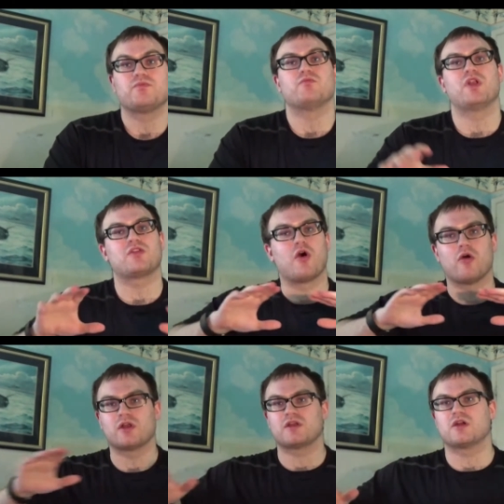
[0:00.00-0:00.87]
But it's
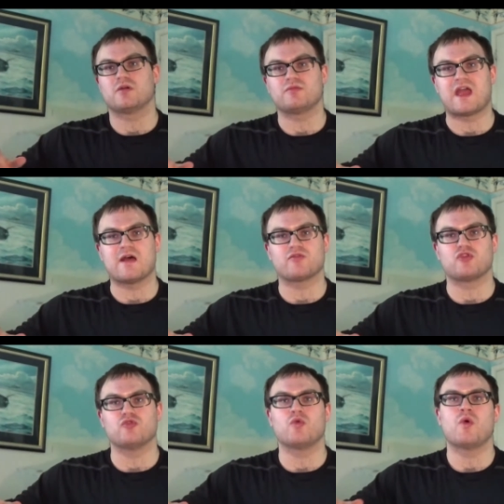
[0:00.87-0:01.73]
all going to come down
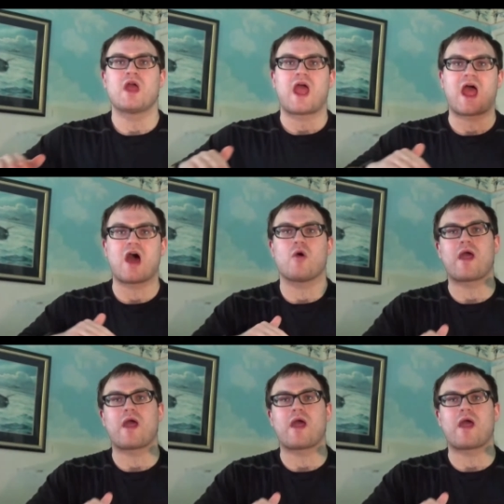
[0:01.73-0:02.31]
to how